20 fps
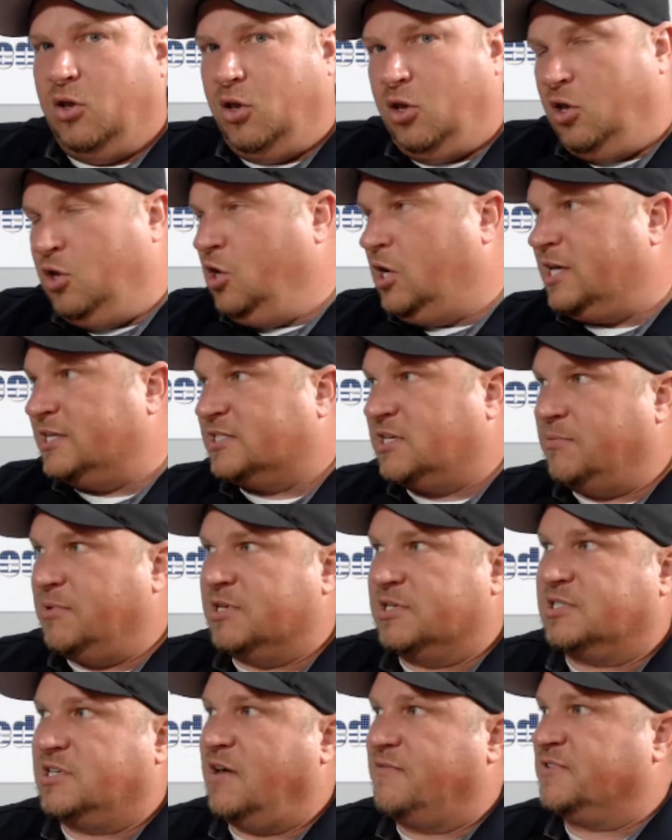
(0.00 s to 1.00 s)
look at some of the
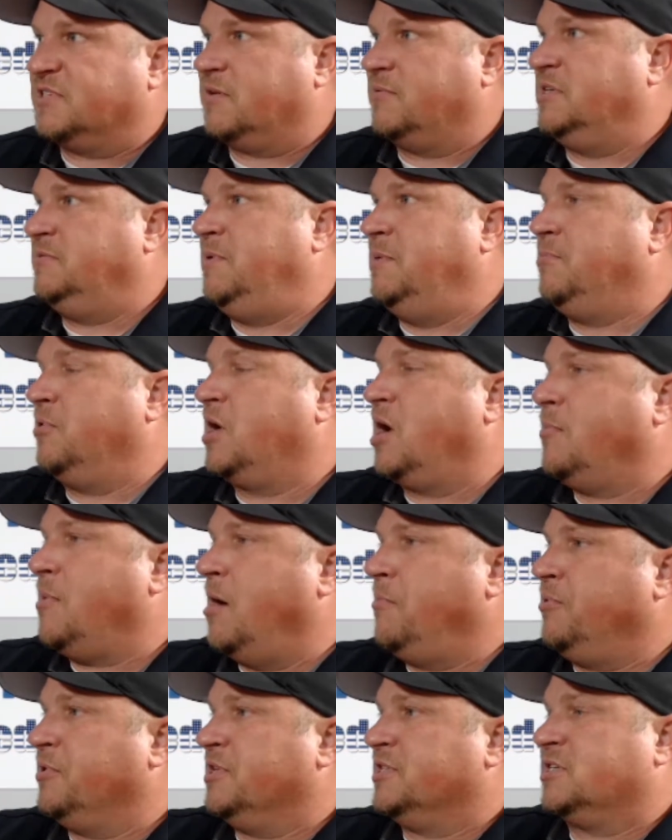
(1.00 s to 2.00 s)
stuff that some of these people come
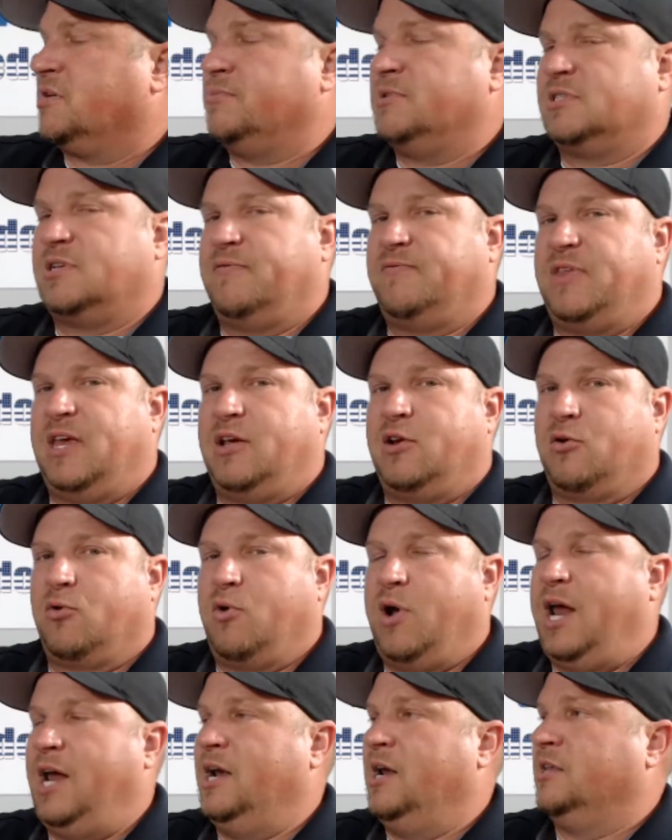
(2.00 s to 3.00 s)
up with, some of the stuff they
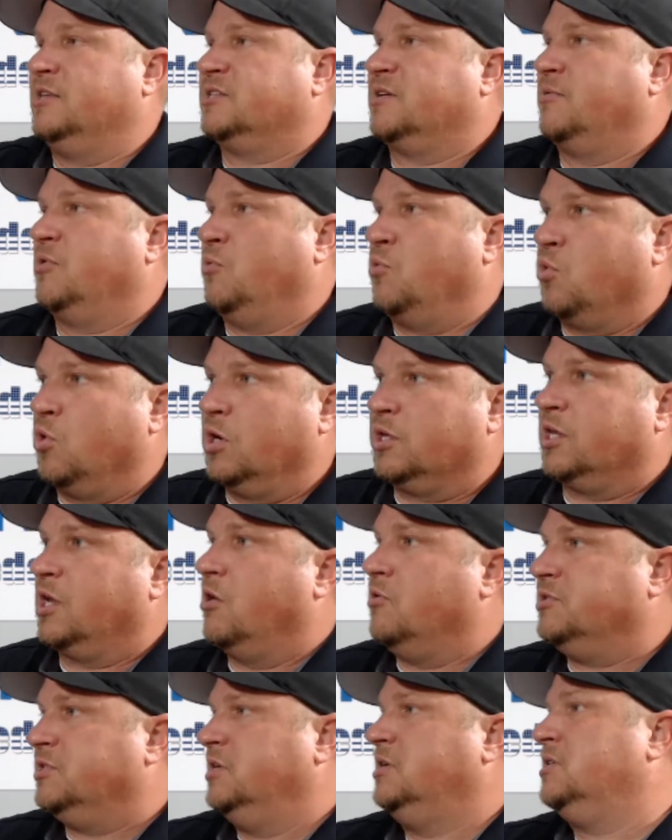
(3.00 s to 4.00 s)
create, and some of the work that
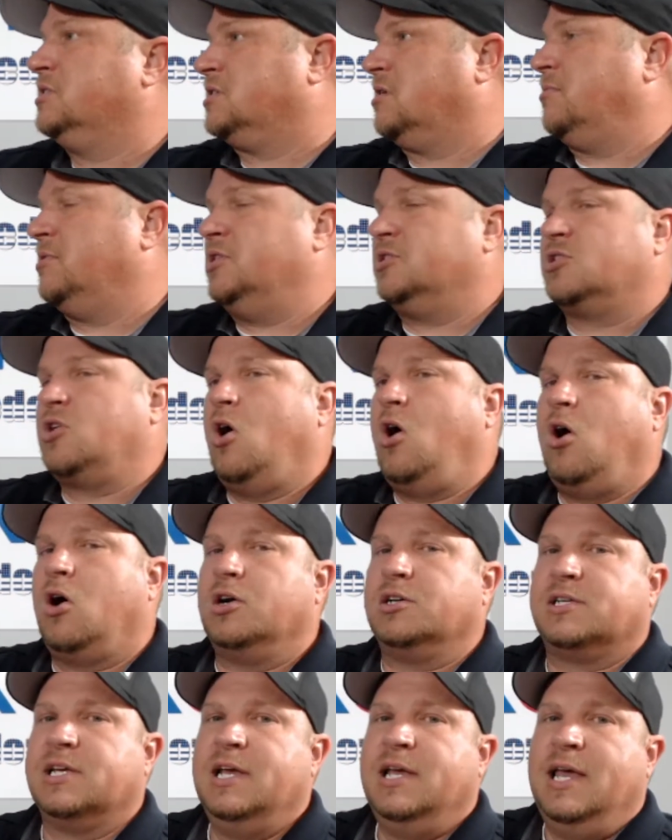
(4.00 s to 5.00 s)
goes into some of these
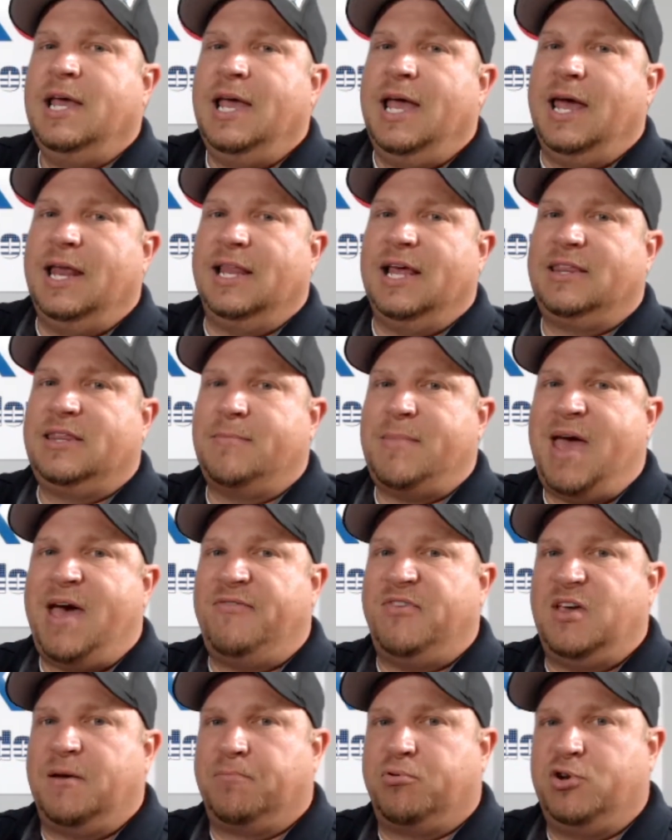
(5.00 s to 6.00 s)
cars, and let them have
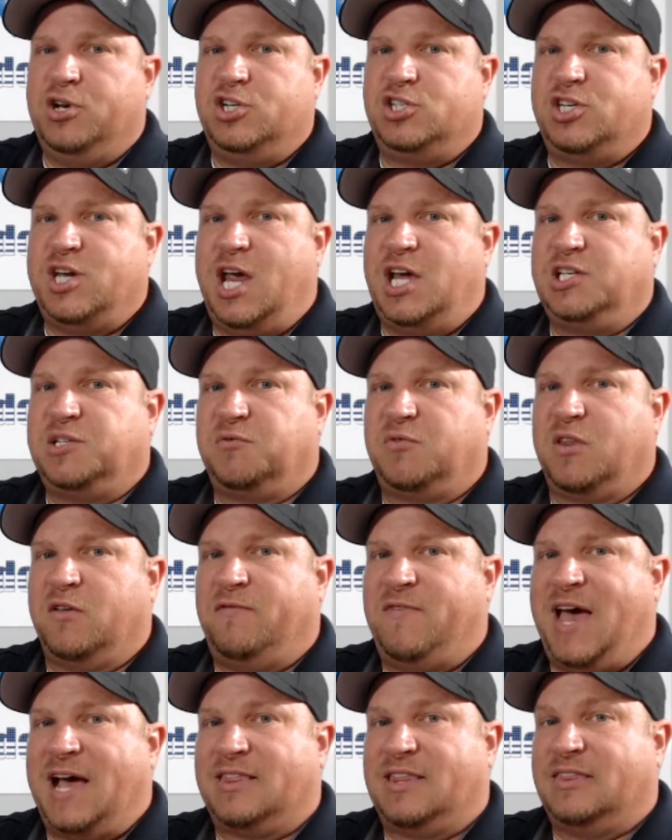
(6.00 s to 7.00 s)
the appreciation for the
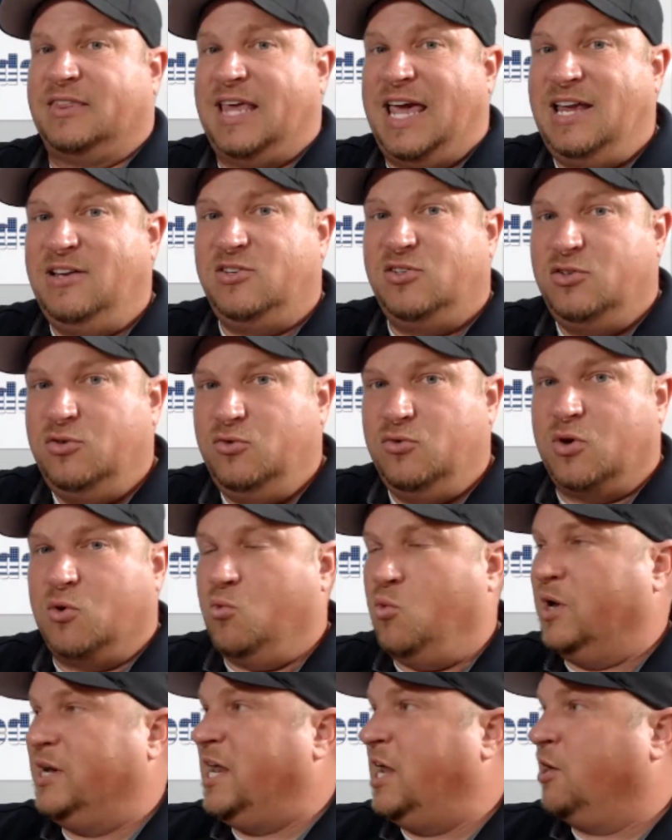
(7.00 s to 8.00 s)
fact that they too can
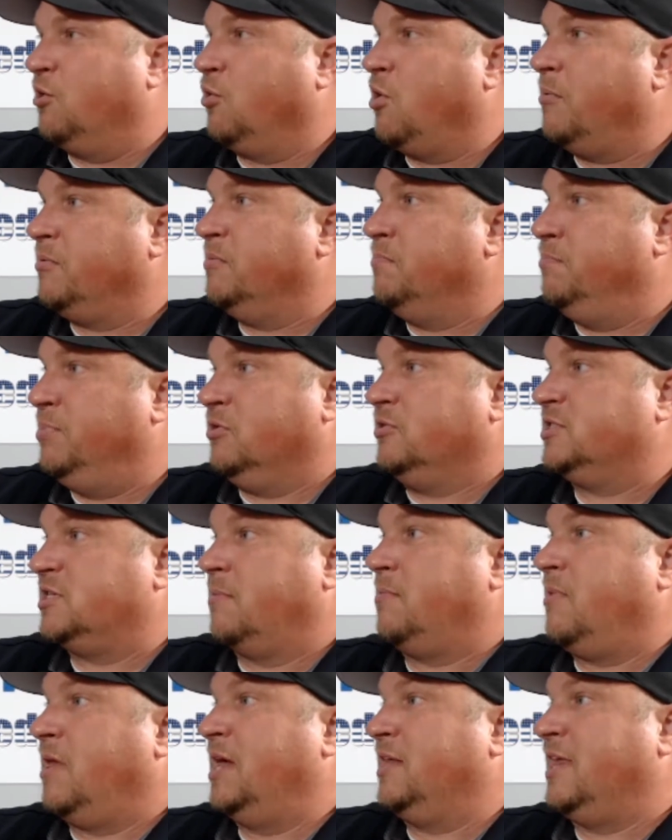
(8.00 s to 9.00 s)
one day grow up and build
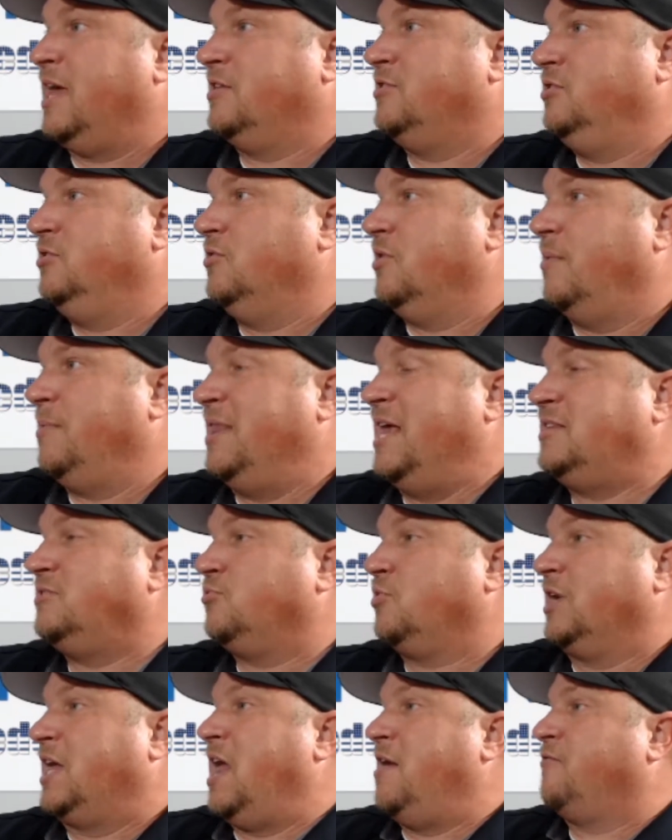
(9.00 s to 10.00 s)
something like that too. I mean, that's
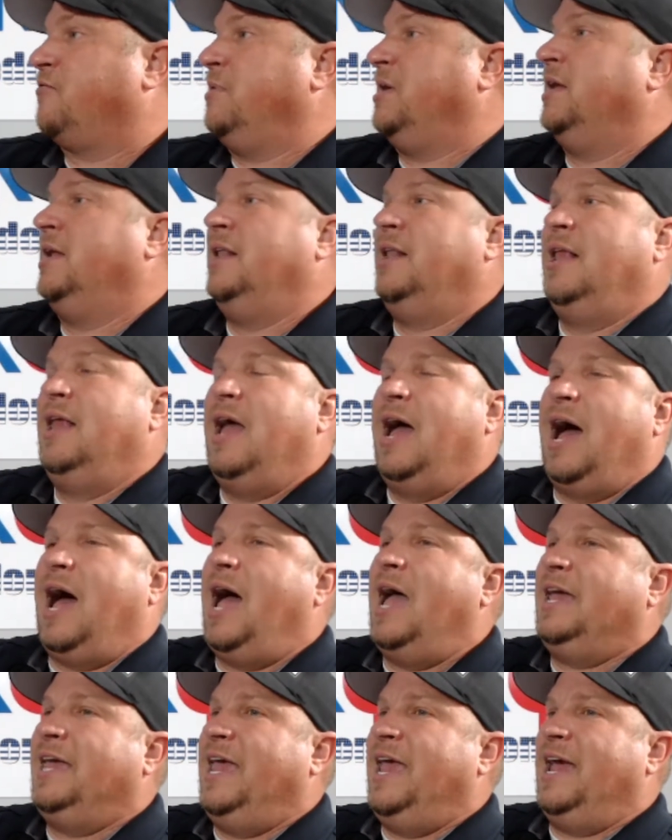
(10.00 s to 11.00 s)
where it came for me.
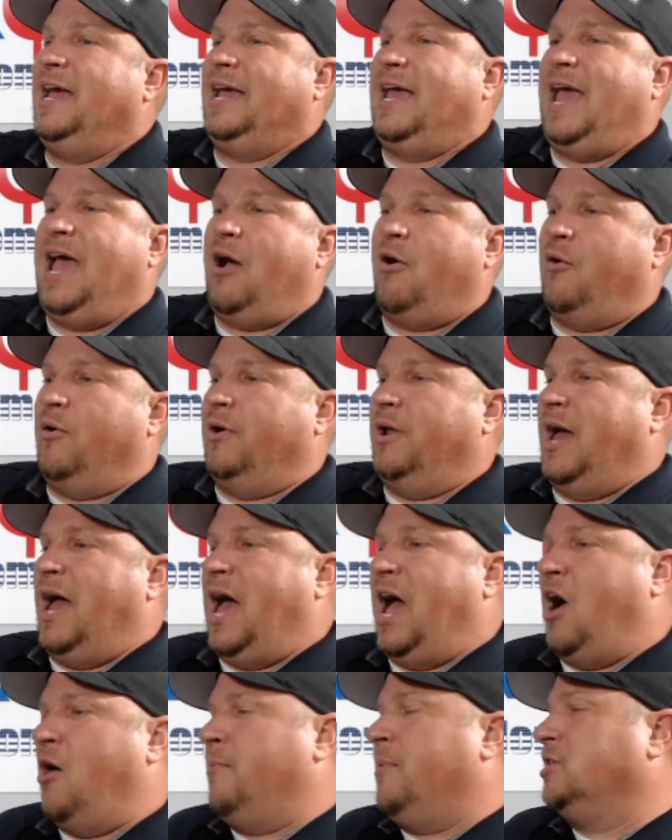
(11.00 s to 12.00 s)
I can't count
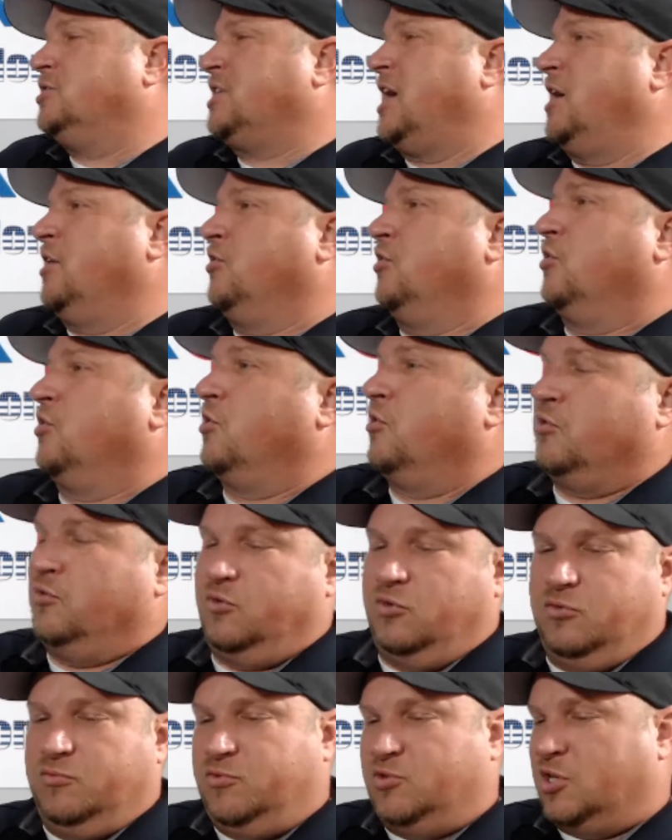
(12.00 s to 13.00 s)
how much I
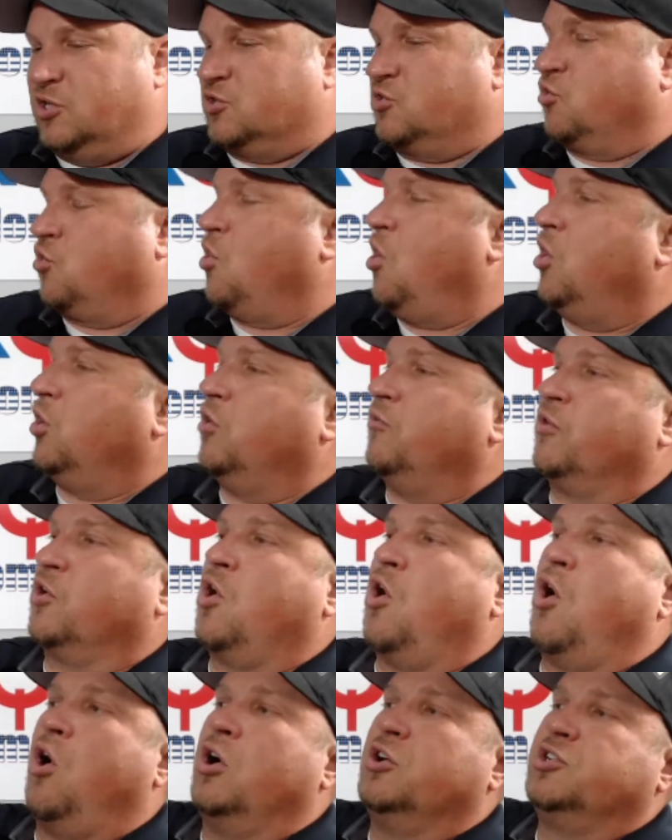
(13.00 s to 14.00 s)
just crawled over
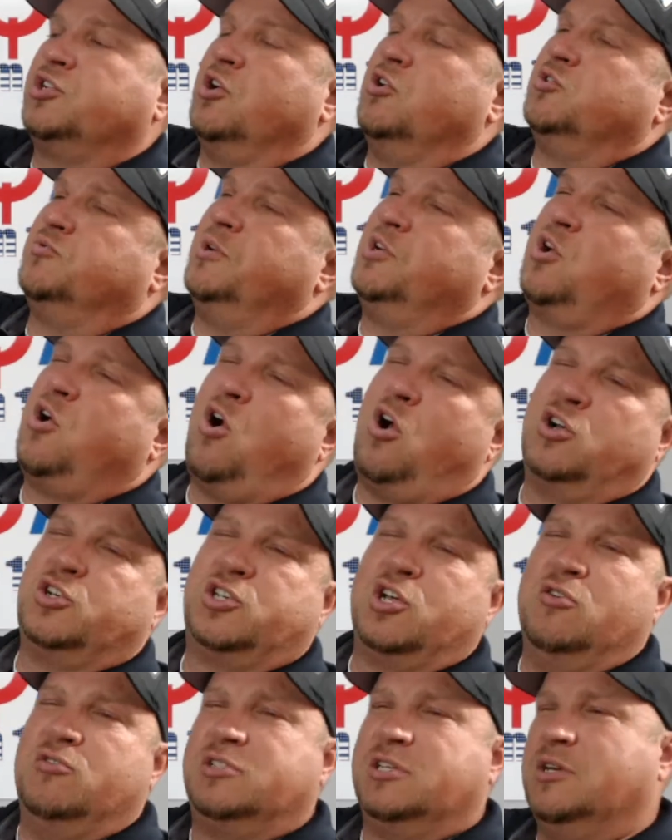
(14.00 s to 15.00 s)
car shows, went to car
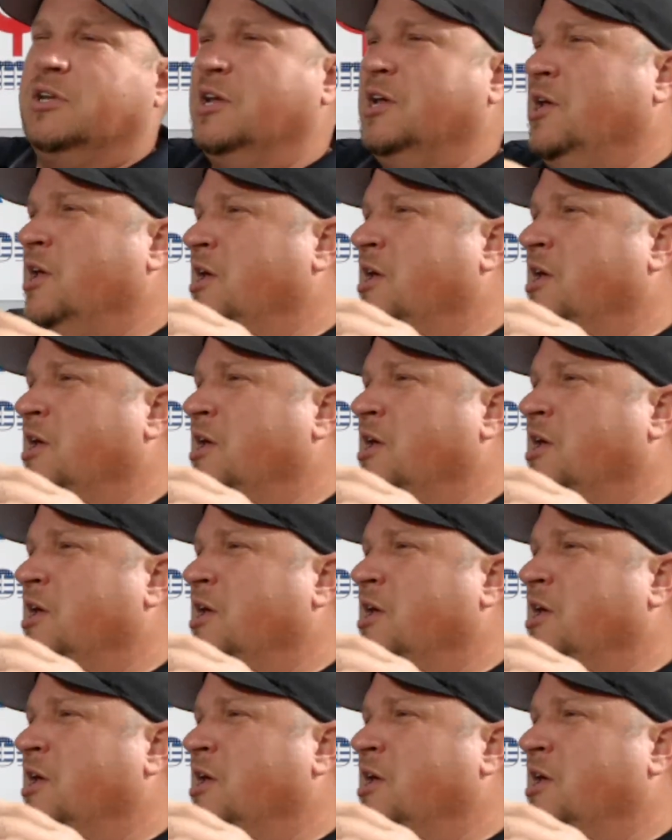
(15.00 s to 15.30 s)
shows, and